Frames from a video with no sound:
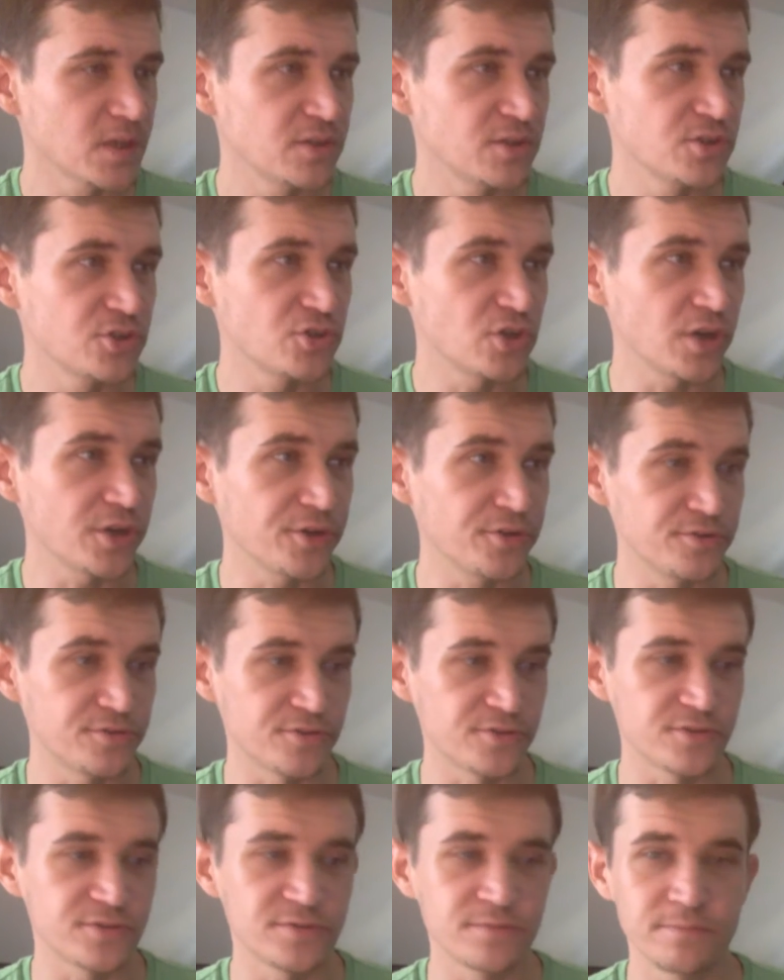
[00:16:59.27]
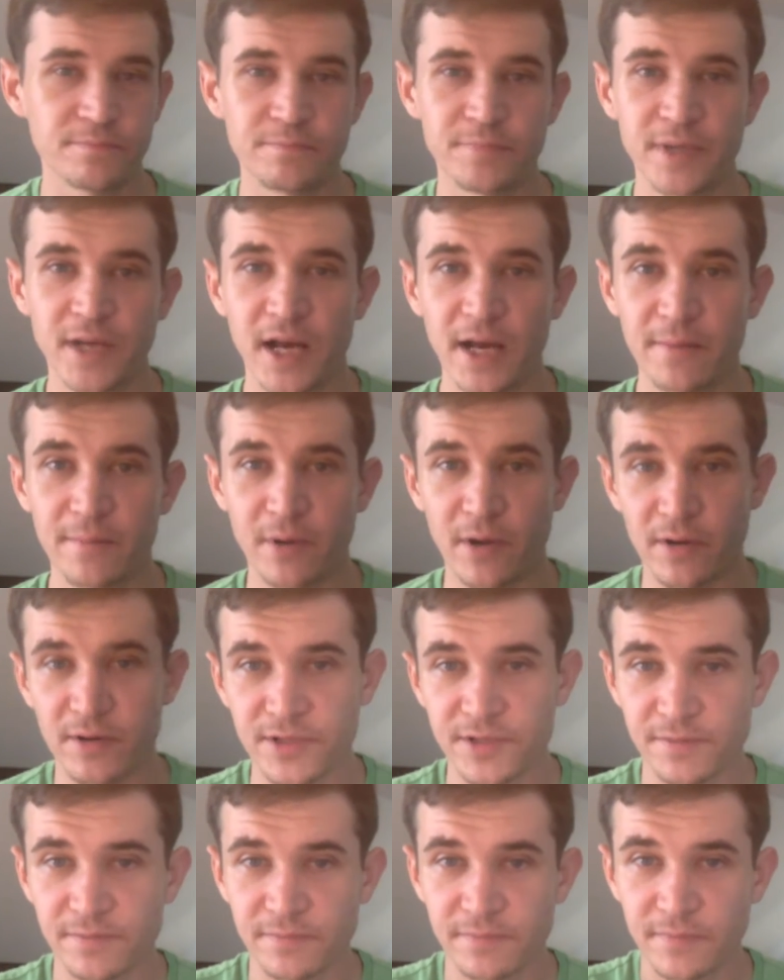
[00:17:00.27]
drug users behind
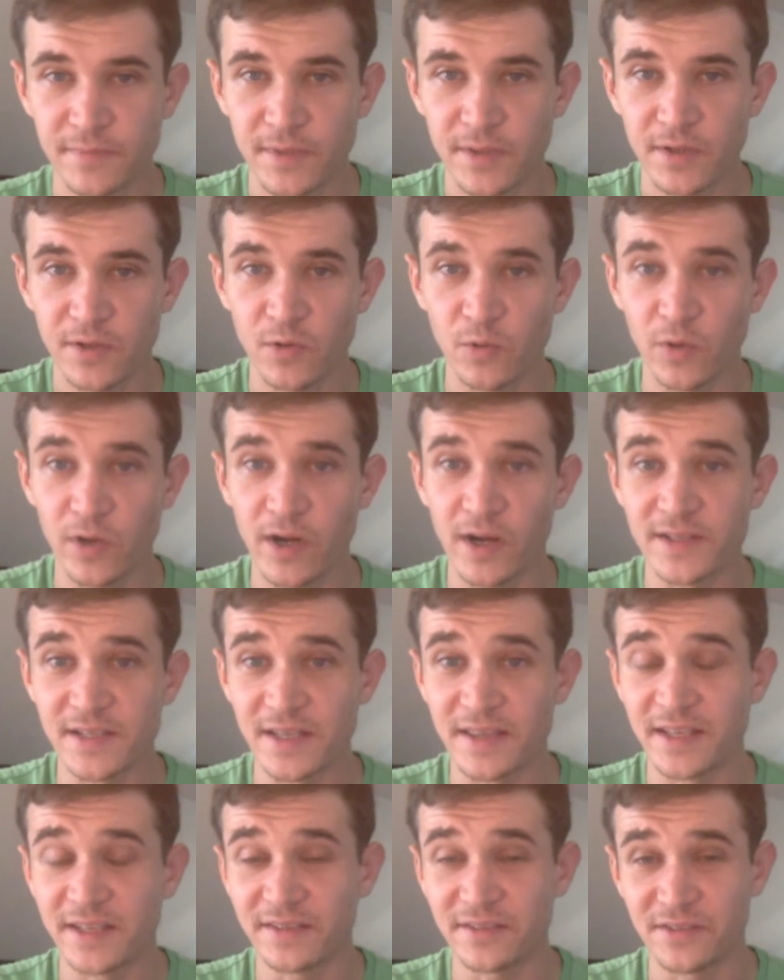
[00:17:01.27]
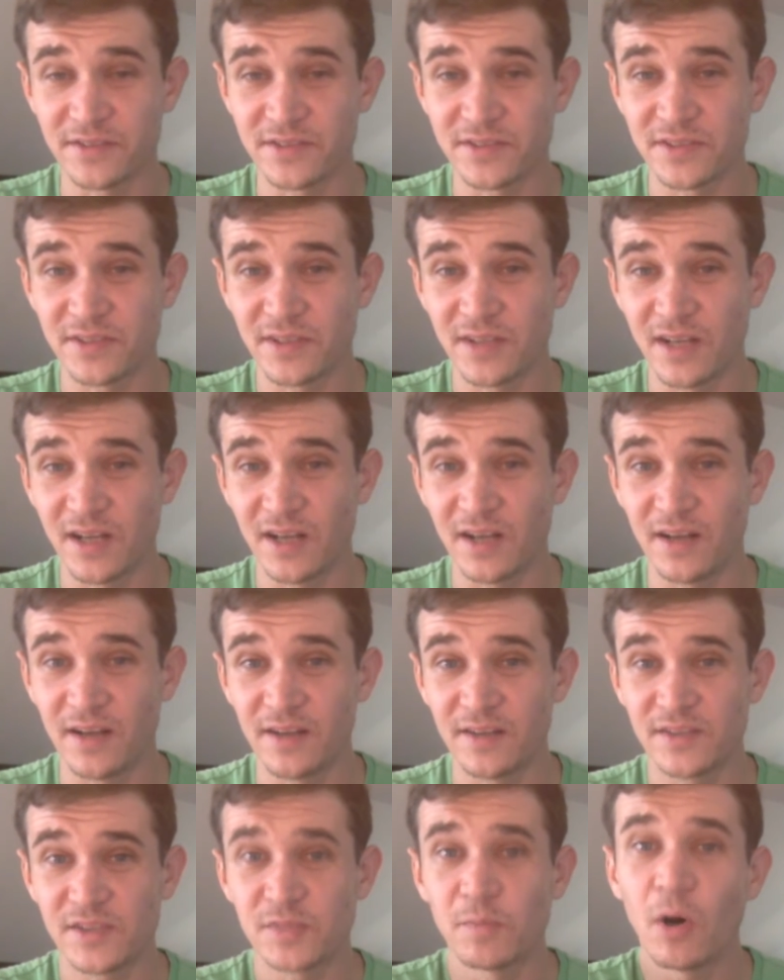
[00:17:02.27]
bars, whereas I think there's a
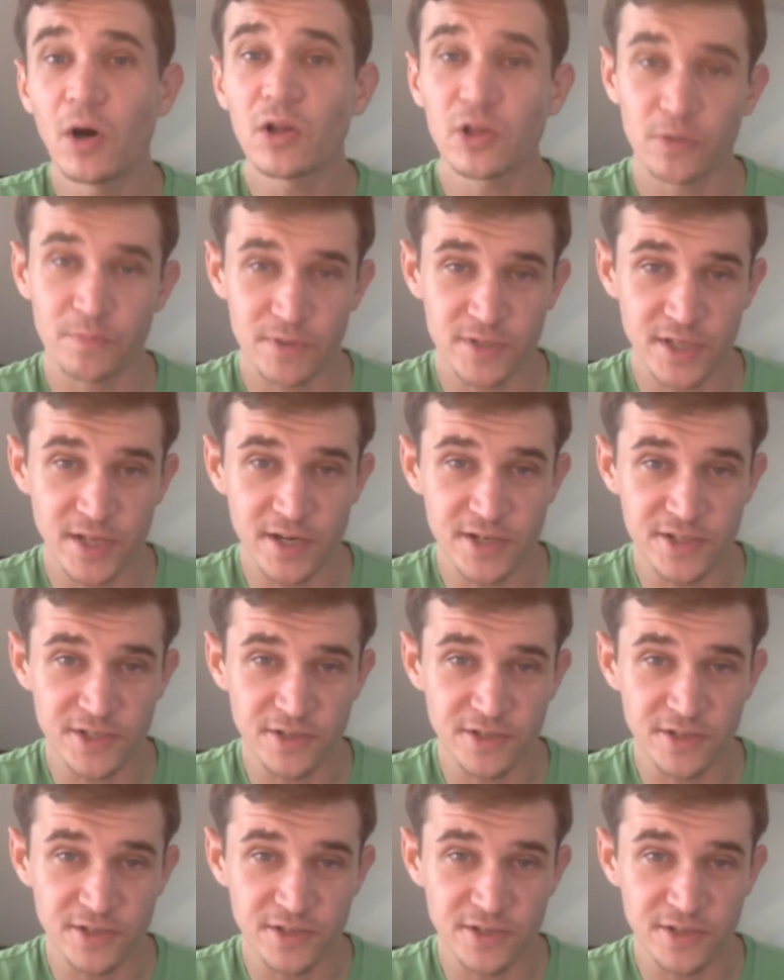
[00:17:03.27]
smaller percentage